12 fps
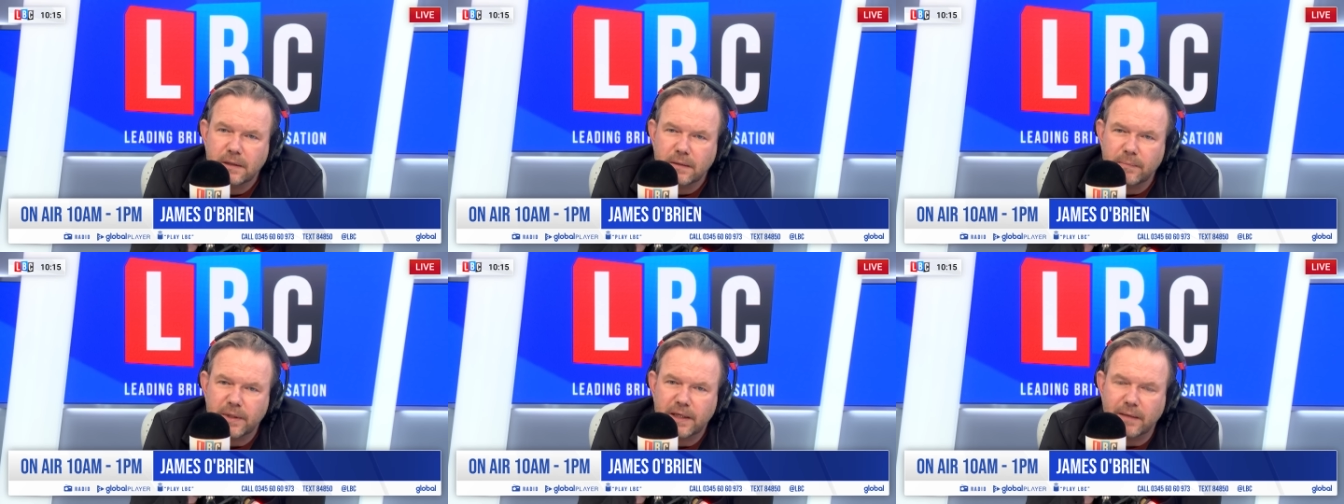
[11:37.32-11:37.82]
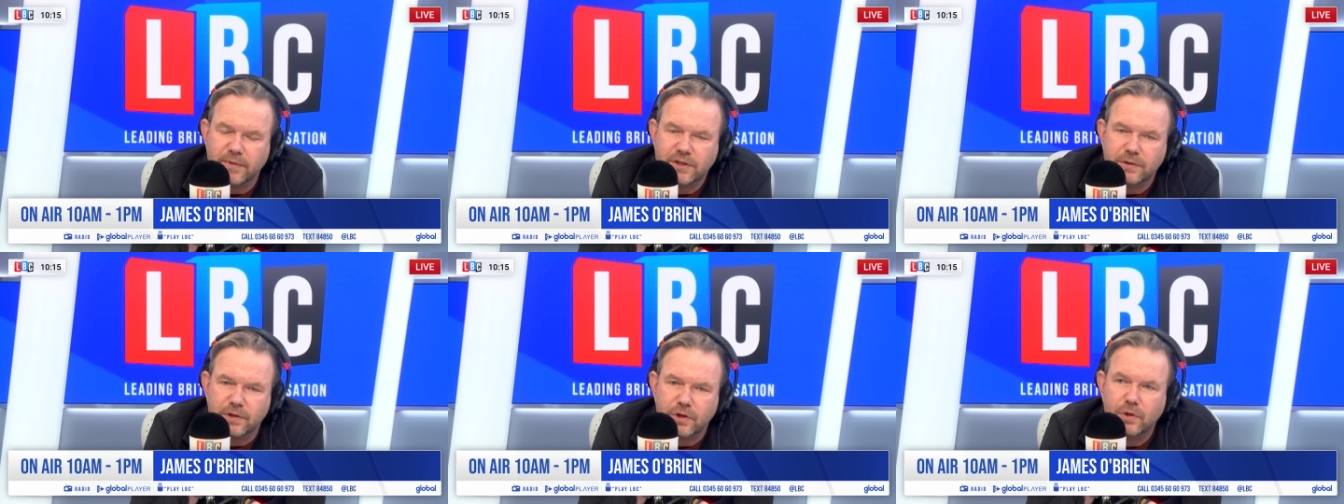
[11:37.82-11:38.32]
became a
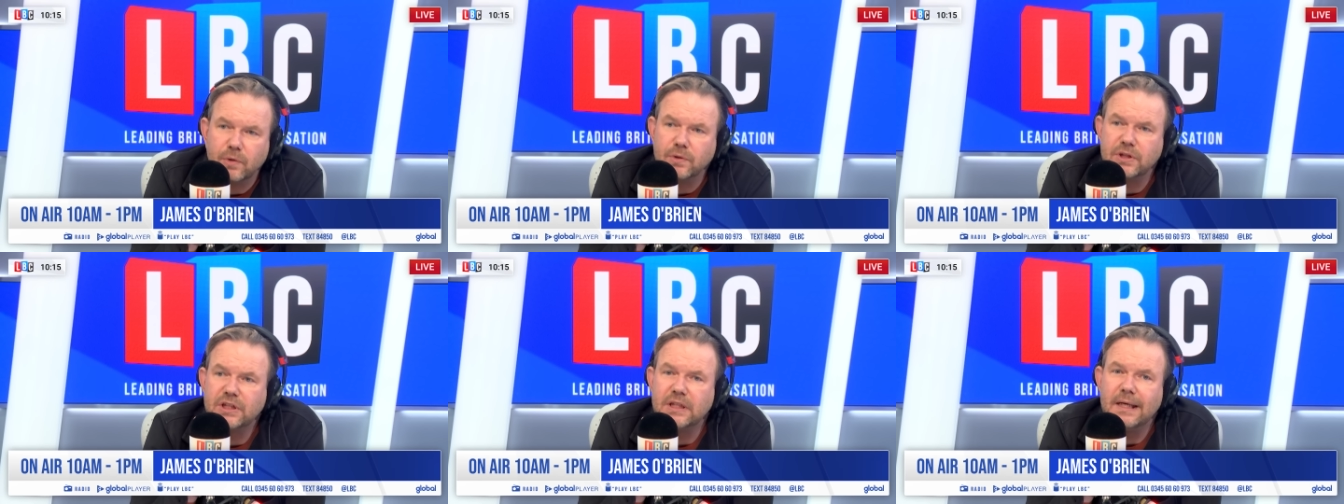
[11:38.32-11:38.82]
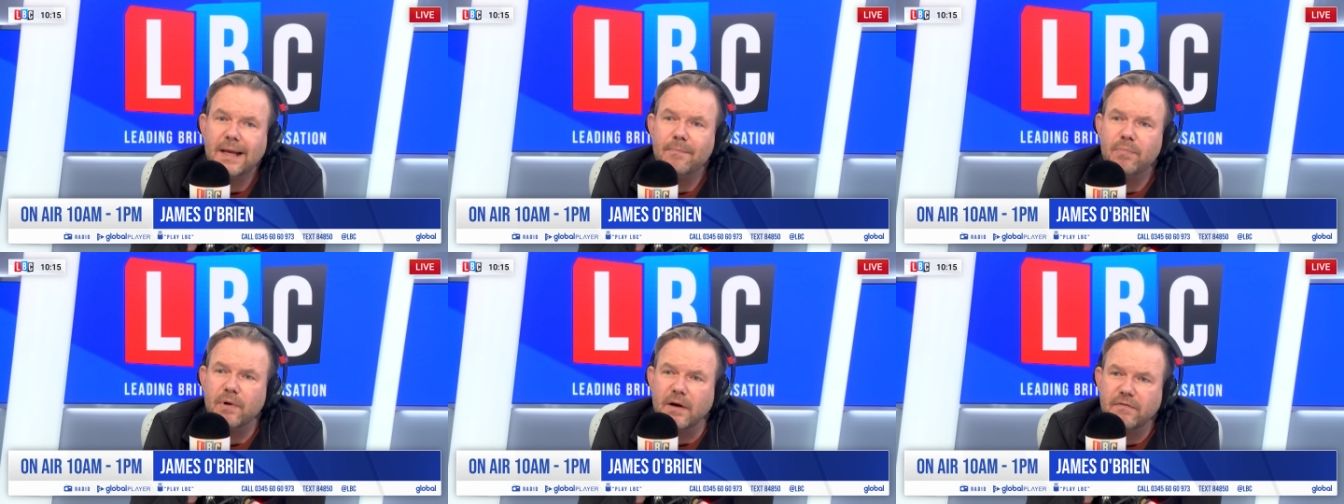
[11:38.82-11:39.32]
sort of cause
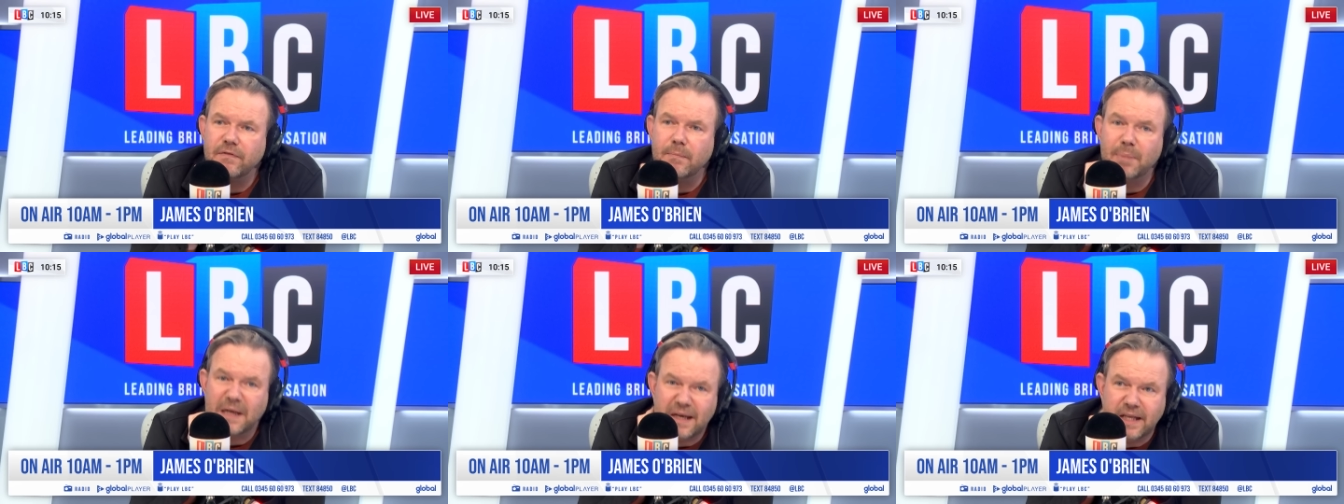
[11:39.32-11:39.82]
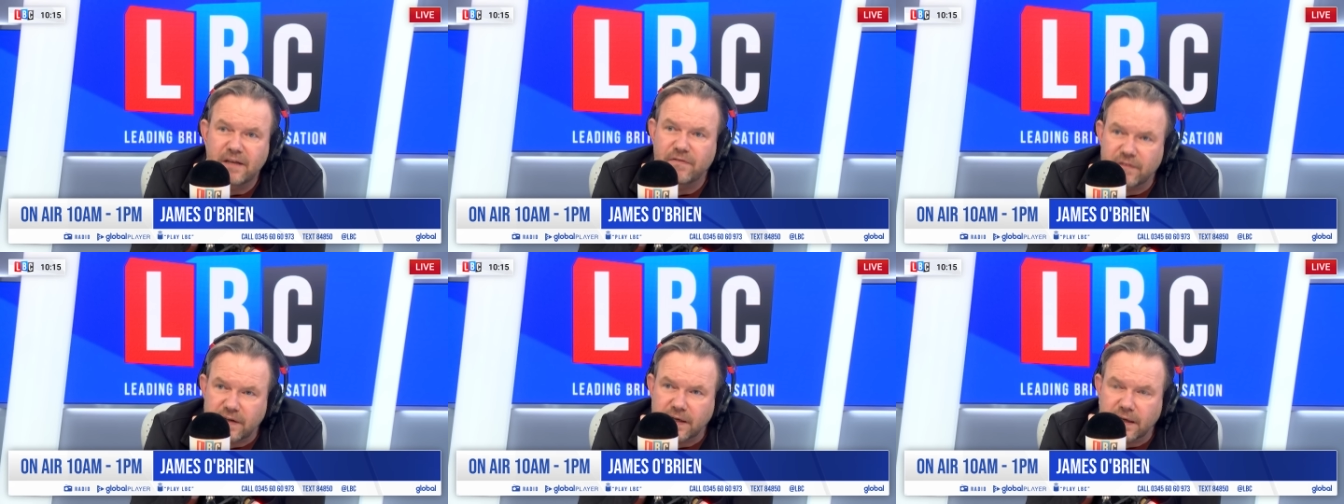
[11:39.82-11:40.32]
celebre for
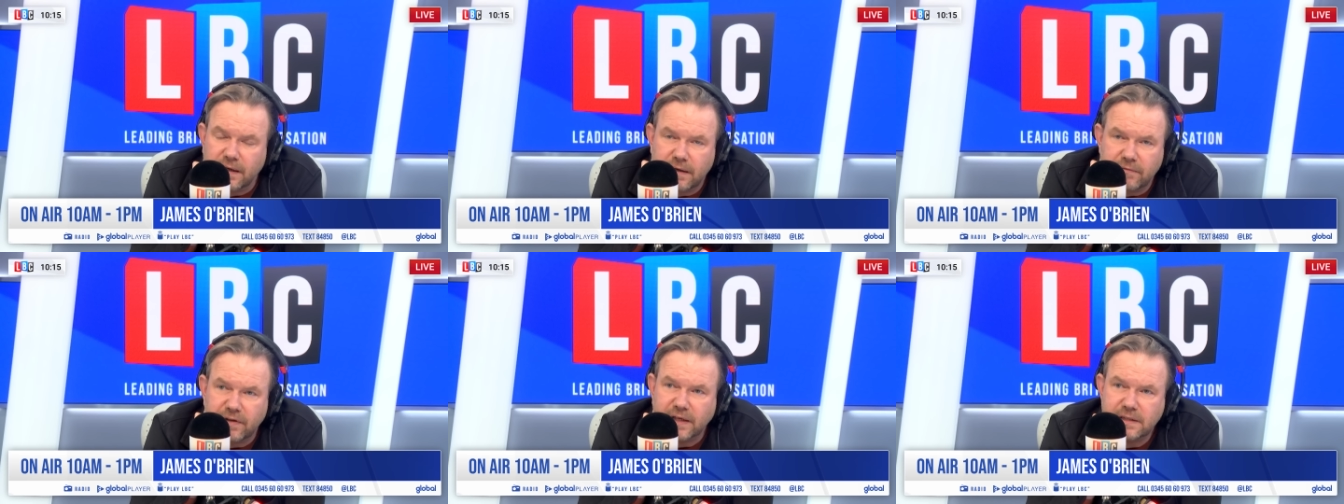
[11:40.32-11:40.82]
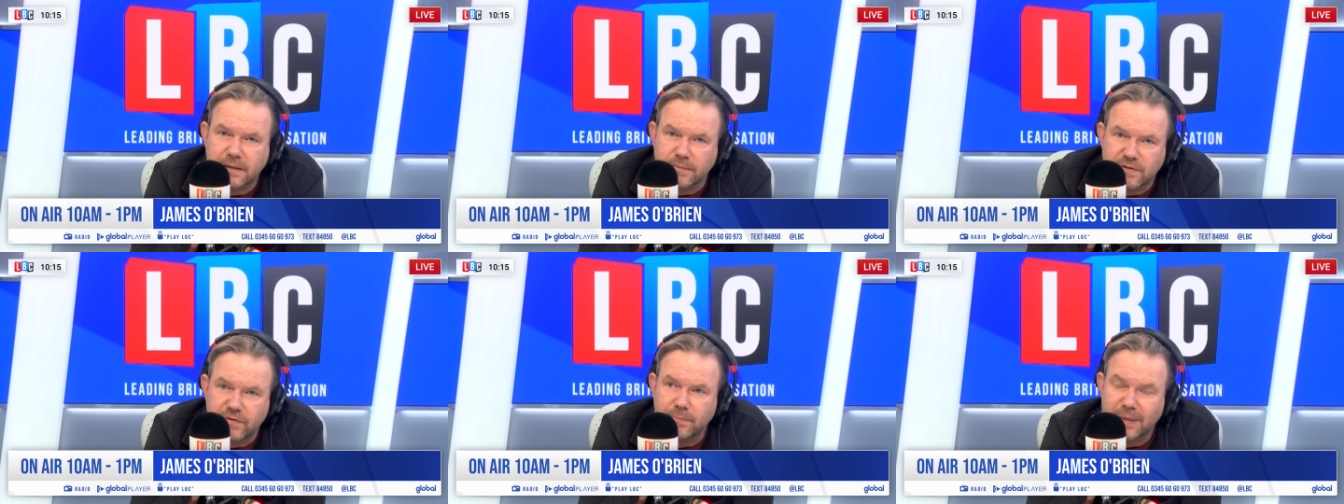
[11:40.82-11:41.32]
believing
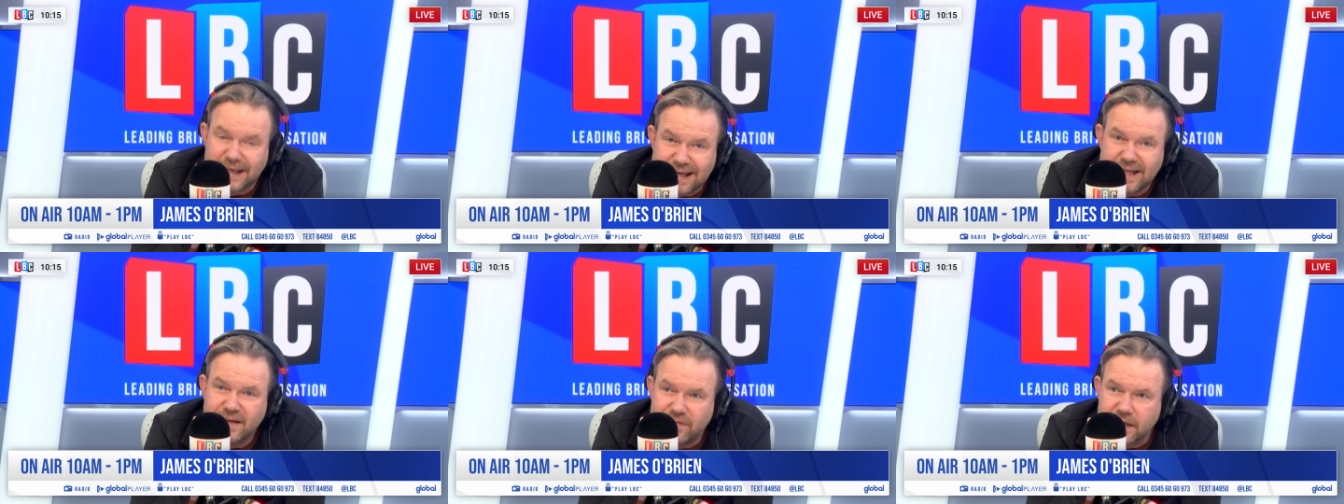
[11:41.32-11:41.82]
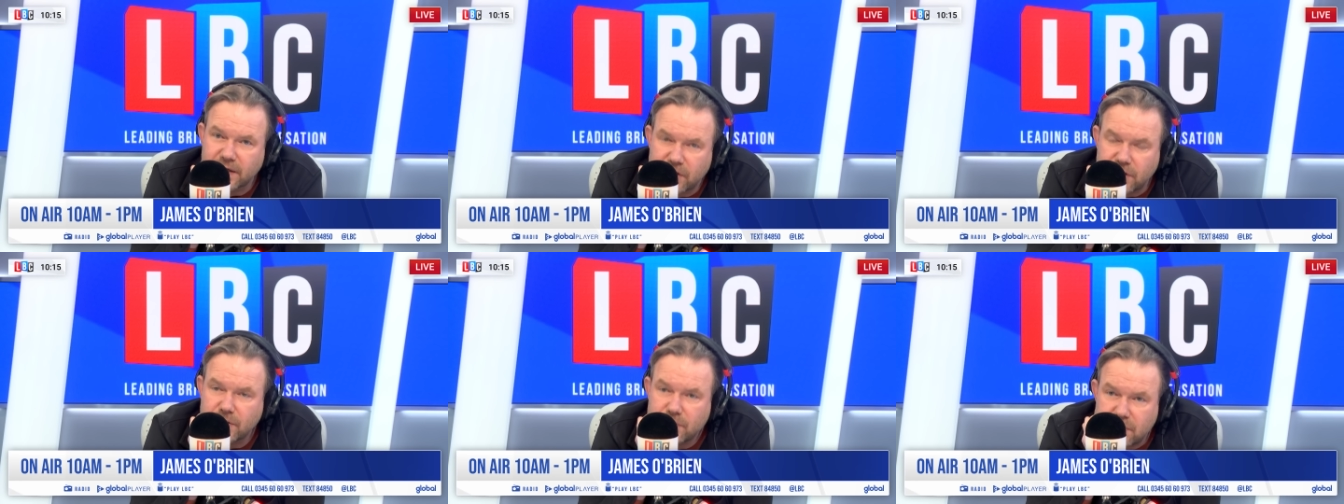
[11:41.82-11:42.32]
victims, for believing
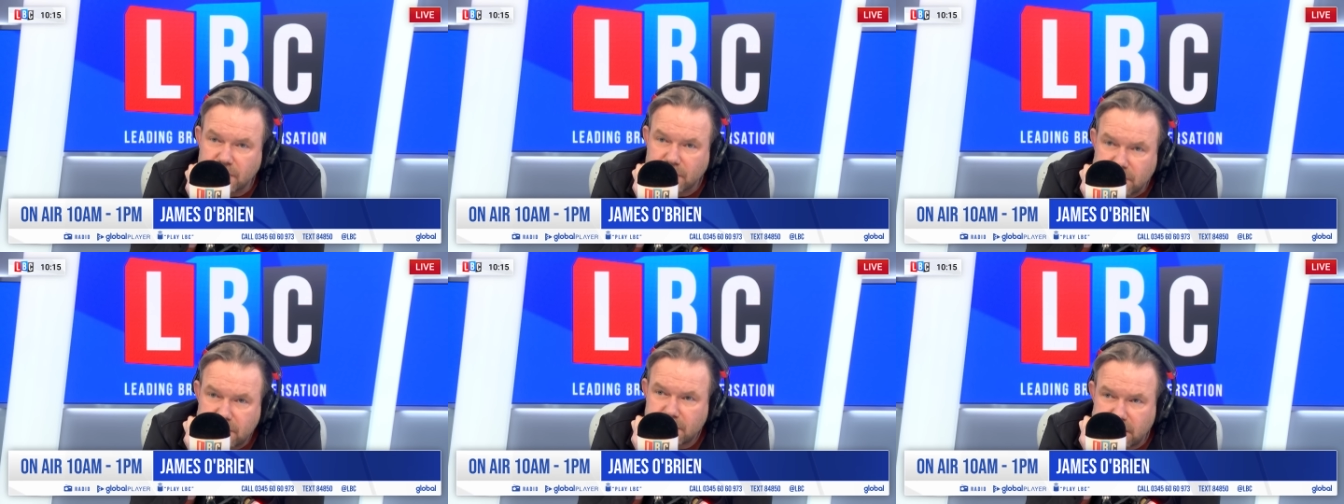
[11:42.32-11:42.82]
accusers,